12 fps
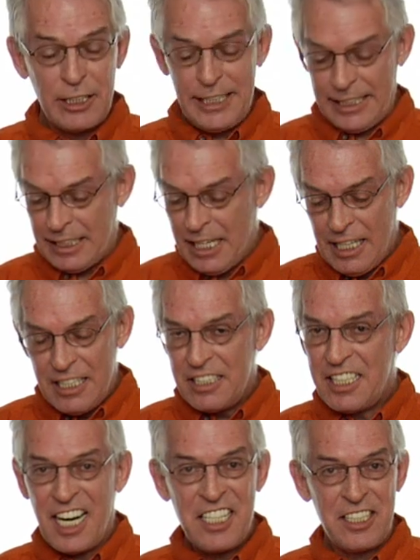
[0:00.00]
clean.
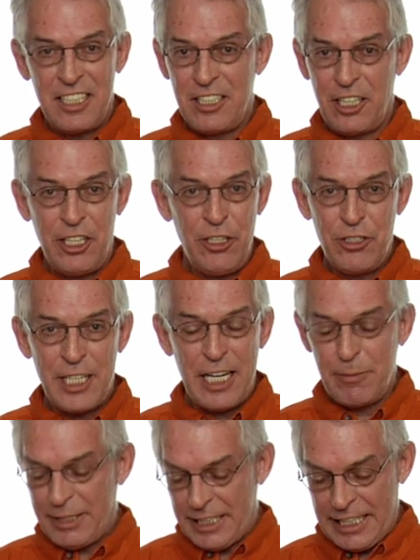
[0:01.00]
Dust is a huge
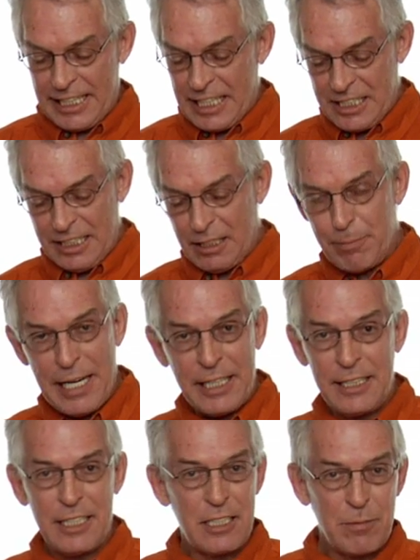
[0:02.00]
enemy. It gets in the
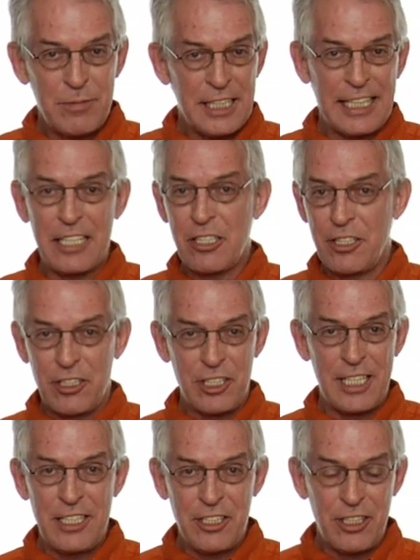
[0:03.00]
mechanisms, it gets on your
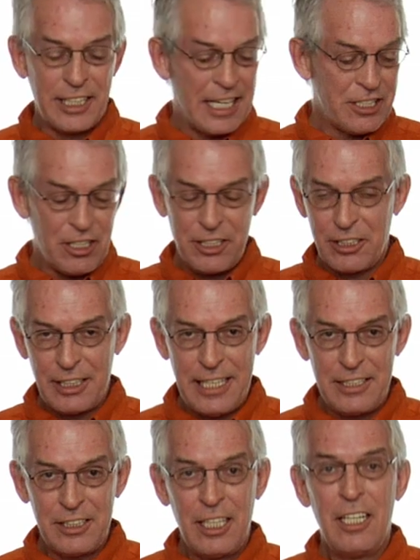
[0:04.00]
sensor, it gets on your
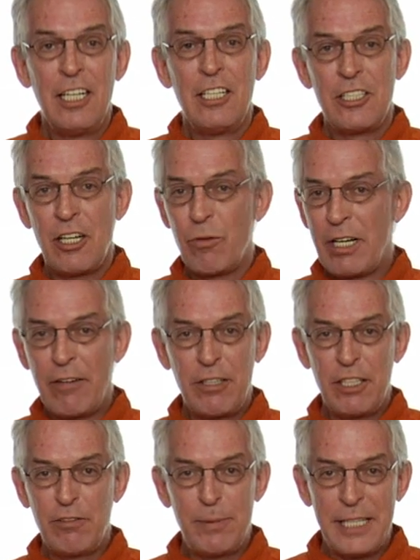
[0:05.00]
lens. So whenever
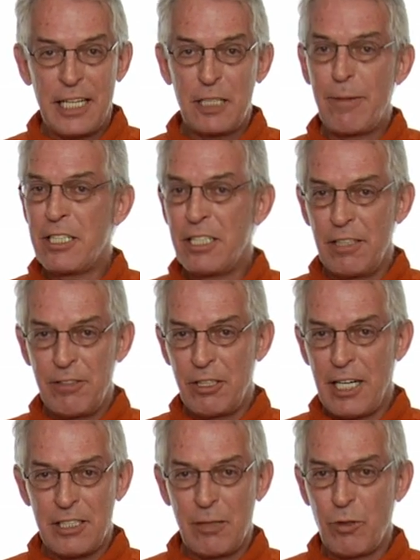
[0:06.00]
you've been out, especially if
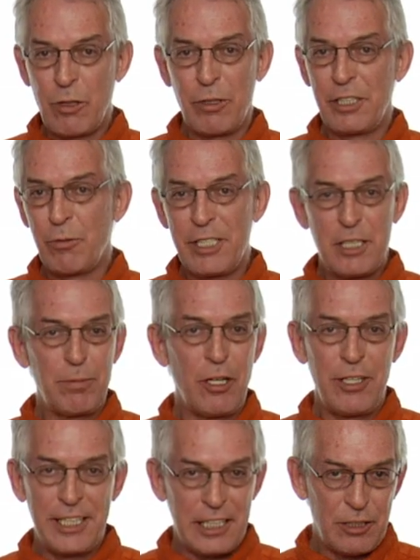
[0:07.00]
you're out somewhere where the wind's
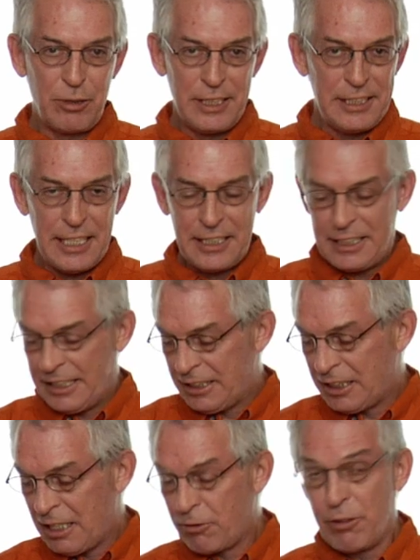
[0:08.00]
blowing and it's really dusty
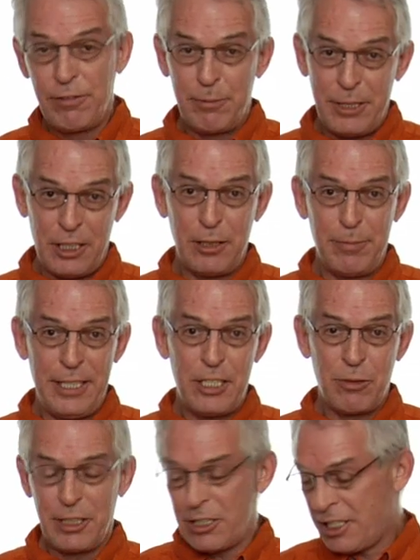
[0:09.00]
and stuff, or if you've been on the
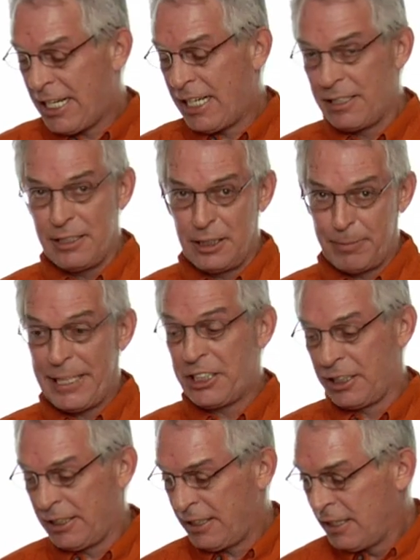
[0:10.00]
beach where there's sand
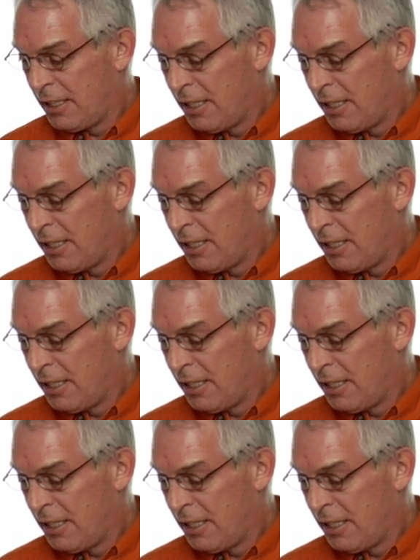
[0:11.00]
especially,